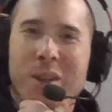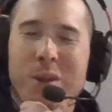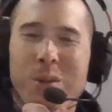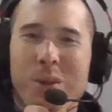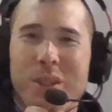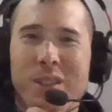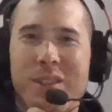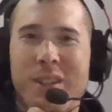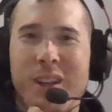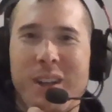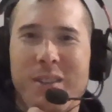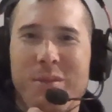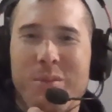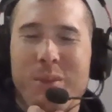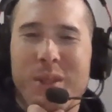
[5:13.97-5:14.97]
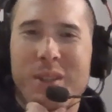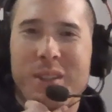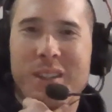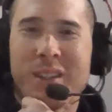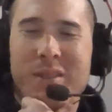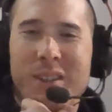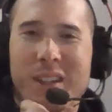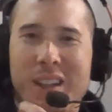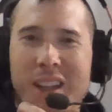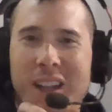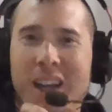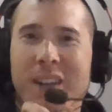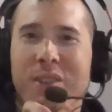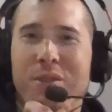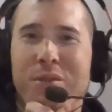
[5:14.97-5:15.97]
which I've been given a
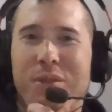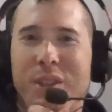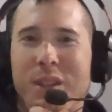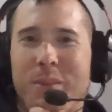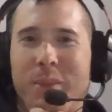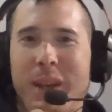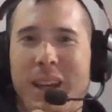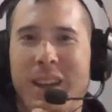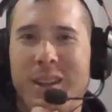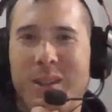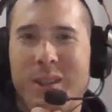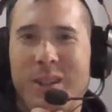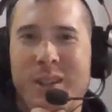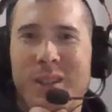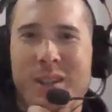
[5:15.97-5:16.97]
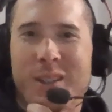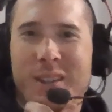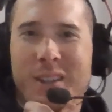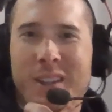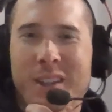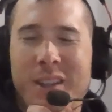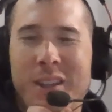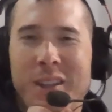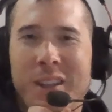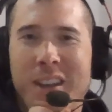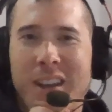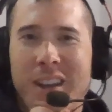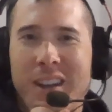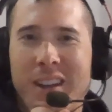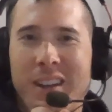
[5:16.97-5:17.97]
lot of feedback on
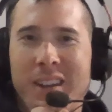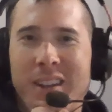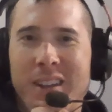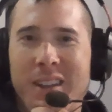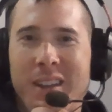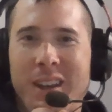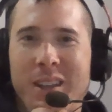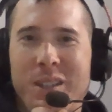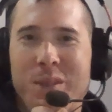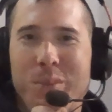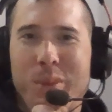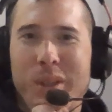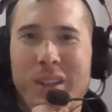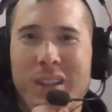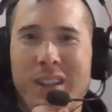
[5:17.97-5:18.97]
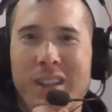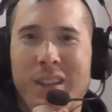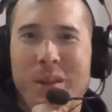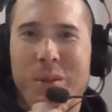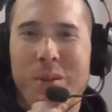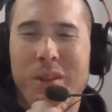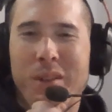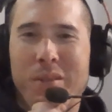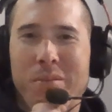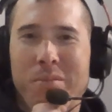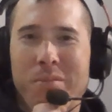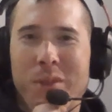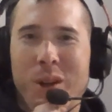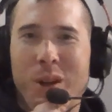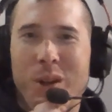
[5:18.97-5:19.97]
as being
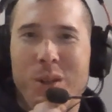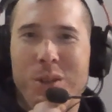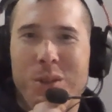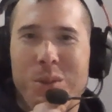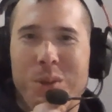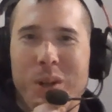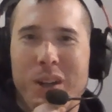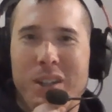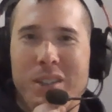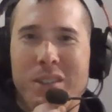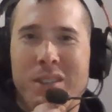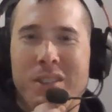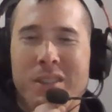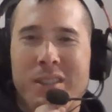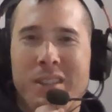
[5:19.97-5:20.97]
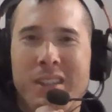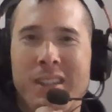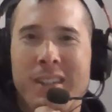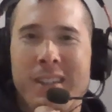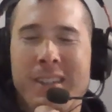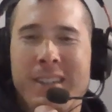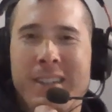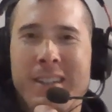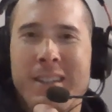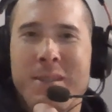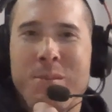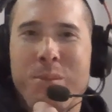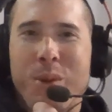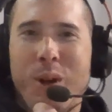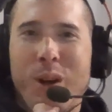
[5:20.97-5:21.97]
hard to watch.
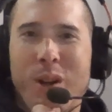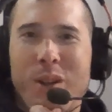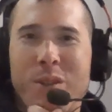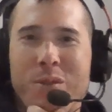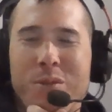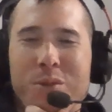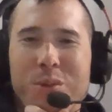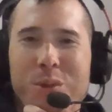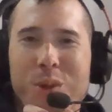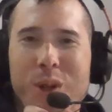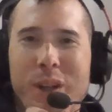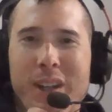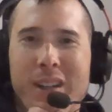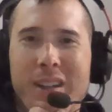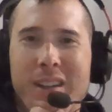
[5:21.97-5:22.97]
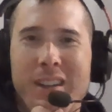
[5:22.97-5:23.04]
Part of what